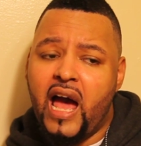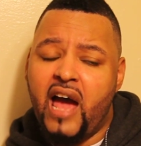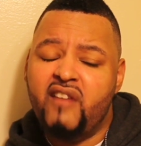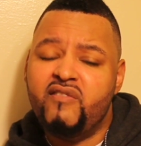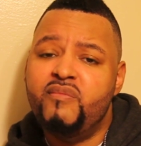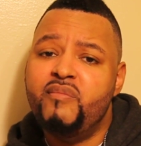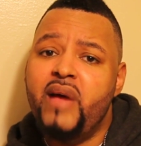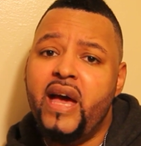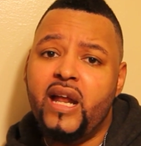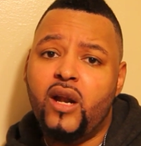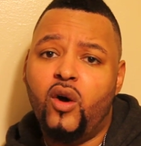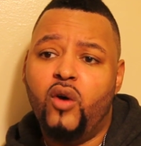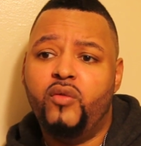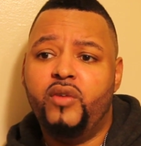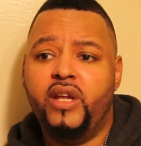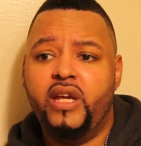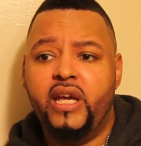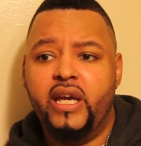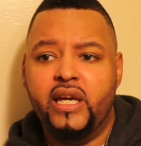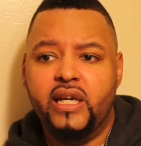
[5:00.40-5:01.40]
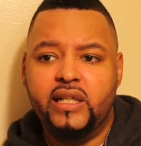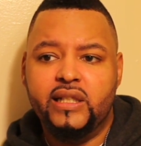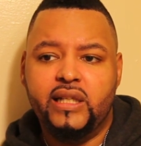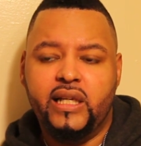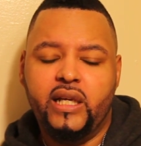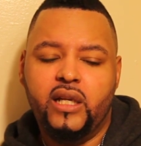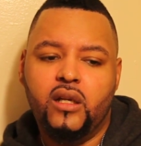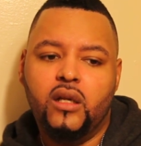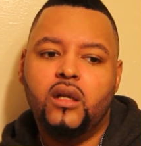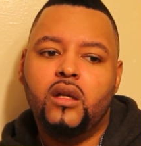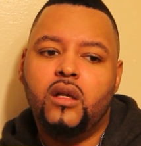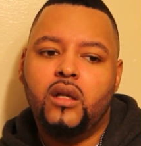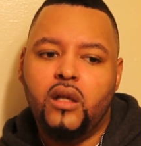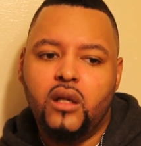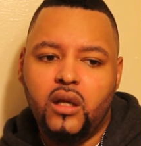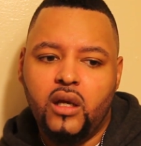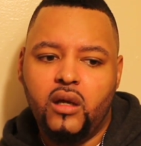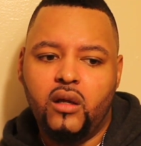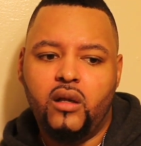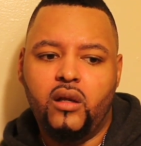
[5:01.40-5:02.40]
have met over the years, and
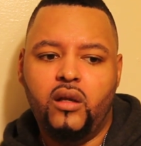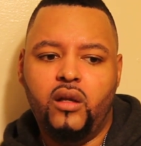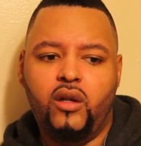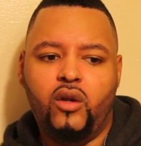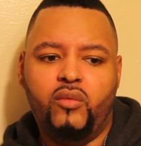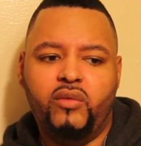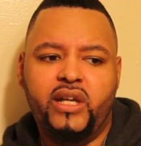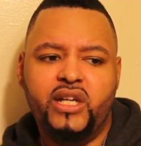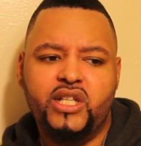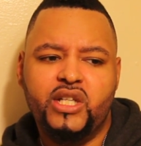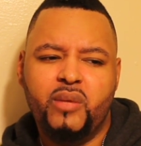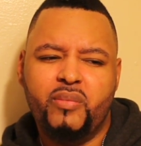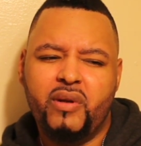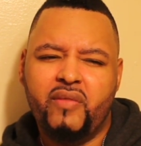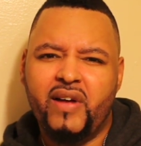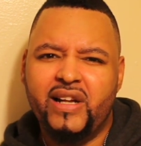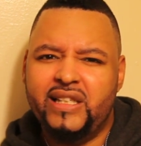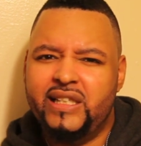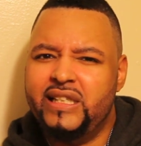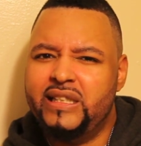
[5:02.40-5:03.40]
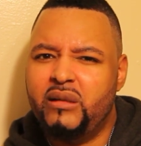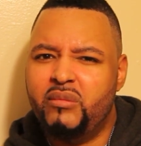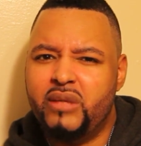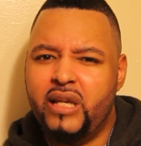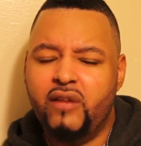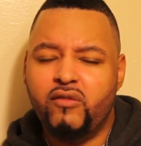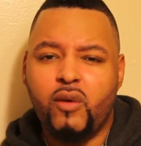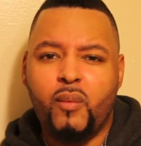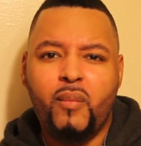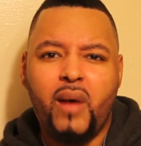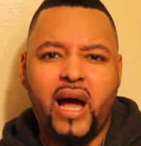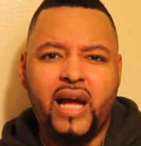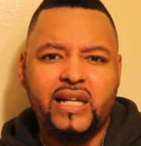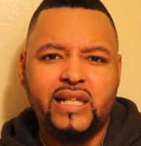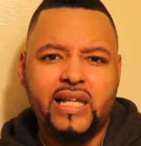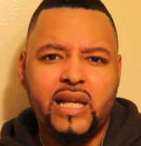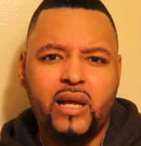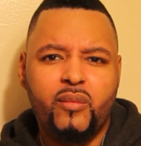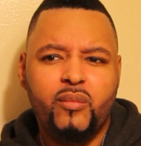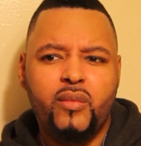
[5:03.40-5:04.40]
relationship, if I see something that reminds
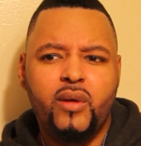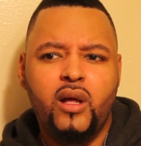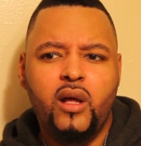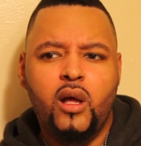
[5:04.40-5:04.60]
them